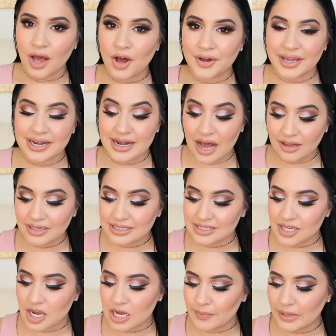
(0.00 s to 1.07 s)
Okay, now
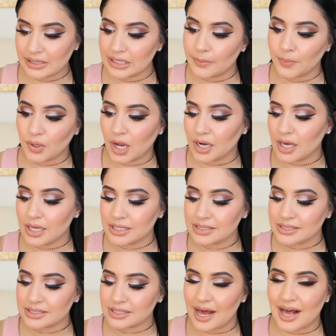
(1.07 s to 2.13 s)
let's talk about lip
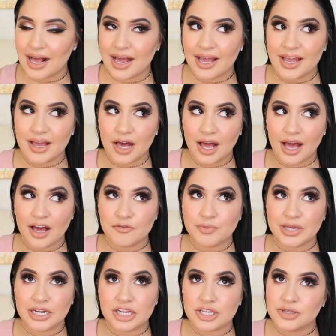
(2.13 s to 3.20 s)
products. I have
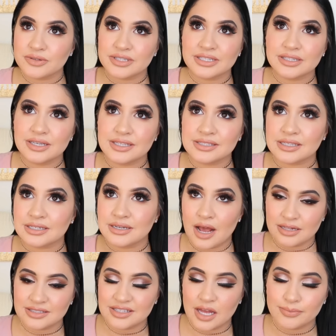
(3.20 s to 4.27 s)
been using this
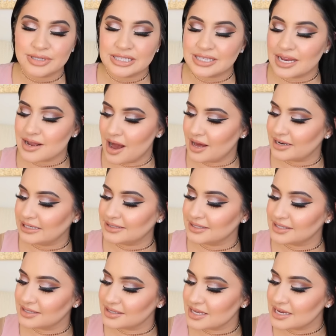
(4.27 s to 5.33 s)
nonstop since I got it.
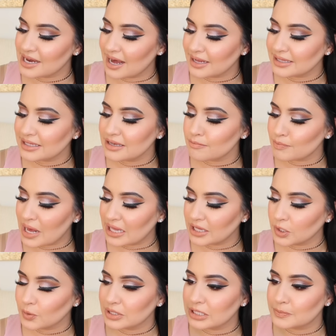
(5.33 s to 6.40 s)
This is the Kylie Matte
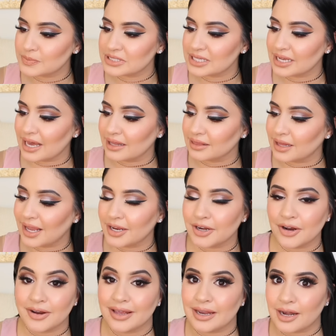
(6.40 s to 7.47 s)
Liquid Lipstick and
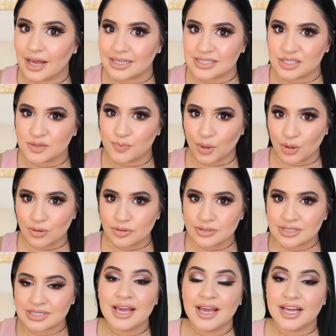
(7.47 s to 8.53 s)
Liner in
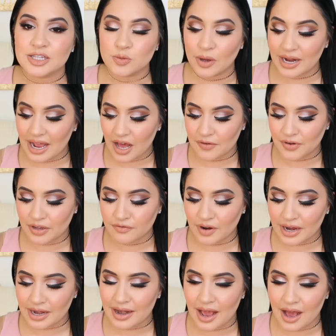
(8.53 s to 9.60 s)
Exposed. It's what I have on
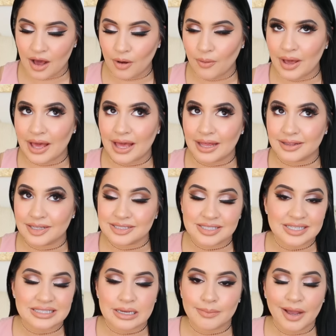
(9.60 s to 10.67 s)
right now, and this
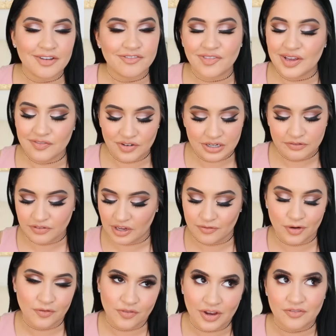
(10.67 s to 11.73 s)
is my favorite,
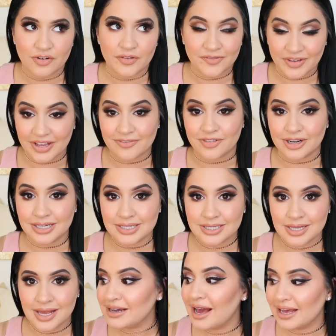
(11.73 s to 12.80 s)
favorite, favorite, favorite
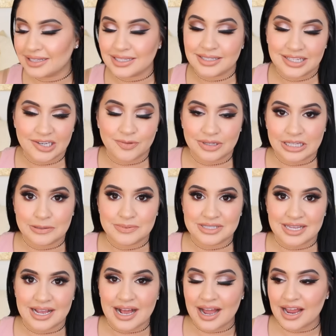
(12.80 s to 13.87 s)
Kylie liquid
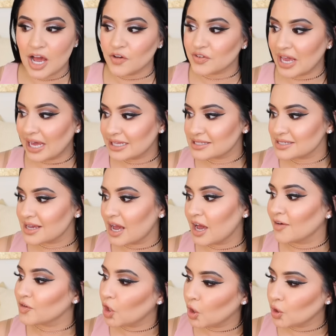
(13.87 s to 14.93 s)
lipstick. I have Candy, I
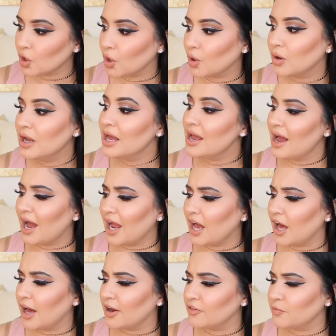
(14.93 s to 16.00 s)
have Koko, I
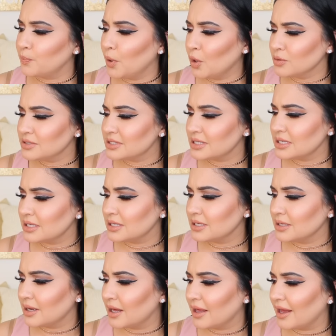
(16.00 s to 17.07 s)
have
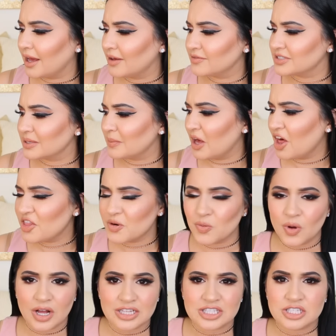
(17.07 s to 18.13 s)
Posie, I have some other
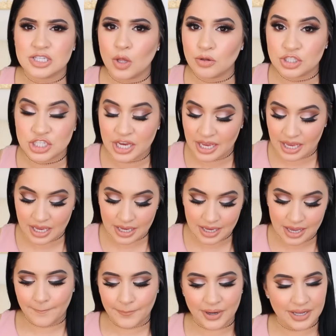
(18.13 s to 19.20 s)
ones, Dolce,
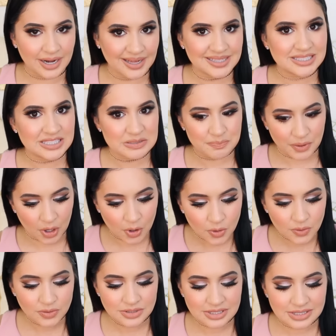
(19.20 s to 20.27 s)
but
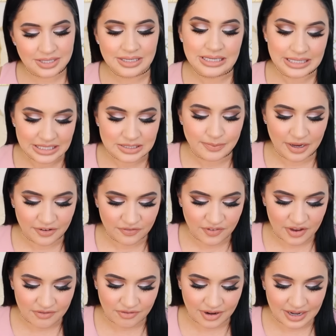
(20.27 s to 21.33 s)
Exposed is my
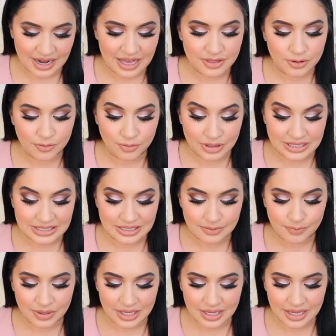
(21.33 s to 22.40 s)
favorite and the
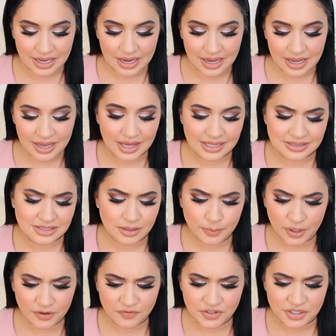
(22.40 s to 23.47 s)
reason being it's the
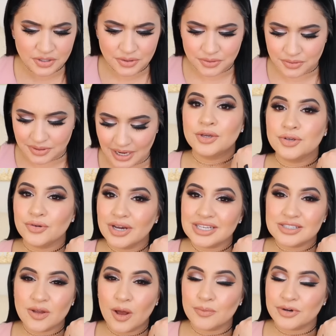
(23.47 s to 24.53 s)
perfect nude you
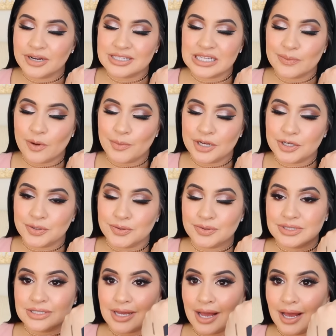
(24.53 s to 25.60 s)
guys know i'm crazy about my
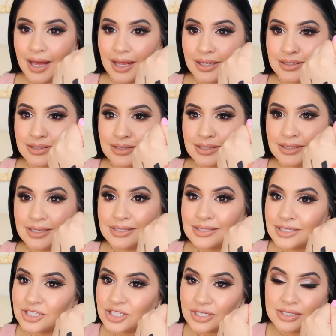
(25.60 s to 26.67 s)
nudes and this
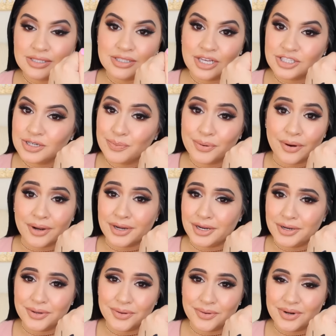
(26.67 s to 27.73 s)
is just such a pretty
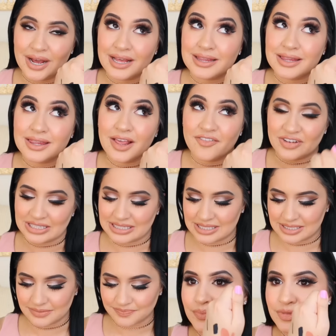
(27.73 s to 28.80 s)
nude i love it
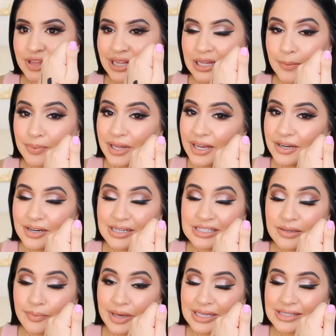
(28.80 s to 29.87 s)
the lip liner
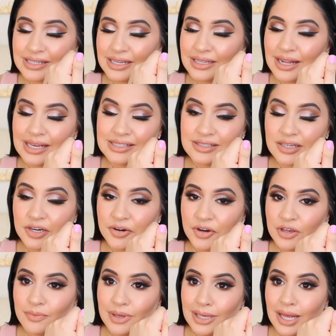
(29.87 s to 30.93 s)
is amazing, nice and
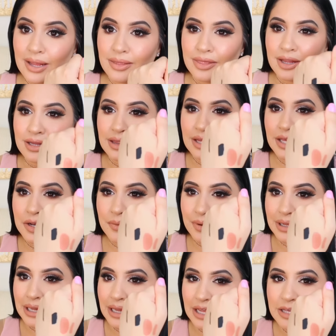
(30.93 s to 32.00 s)
creamy, and the
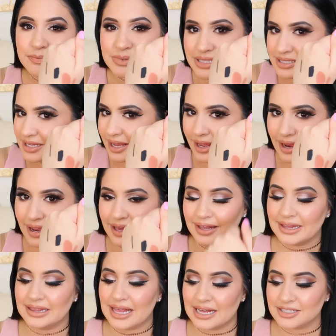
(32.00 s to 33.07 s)
liquid lipstick,
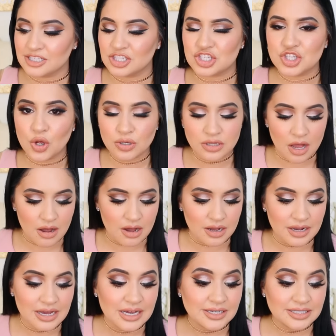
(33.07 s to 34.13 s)
it lasts so
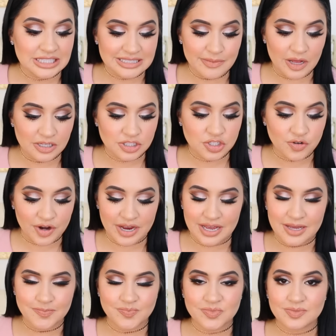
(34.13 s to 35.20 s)
long, smells
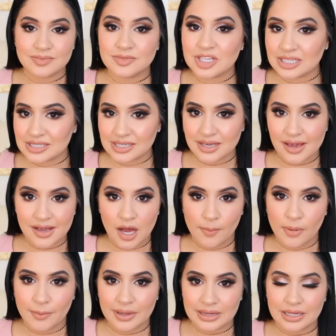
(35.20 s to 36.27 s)
great, doesn't cake
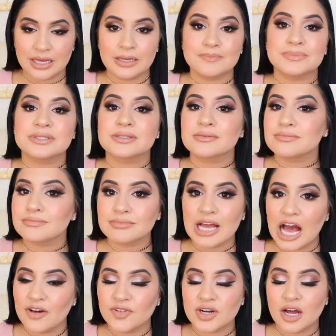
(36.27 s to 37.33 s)
up on my lips,
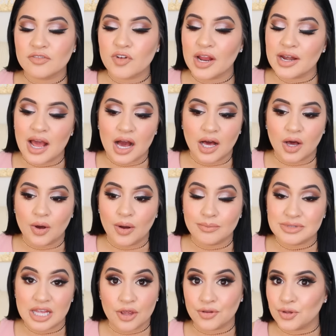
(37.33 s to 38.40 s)
have it on right now.
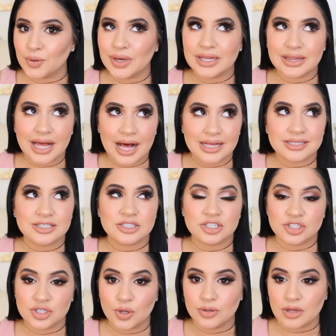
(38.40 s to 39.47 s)
I'm telling you, it lasts
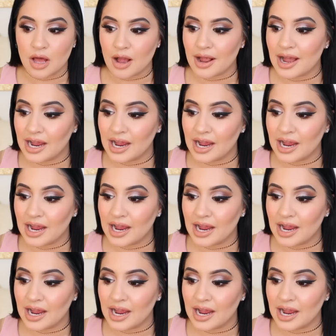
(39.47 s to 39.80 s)
so long.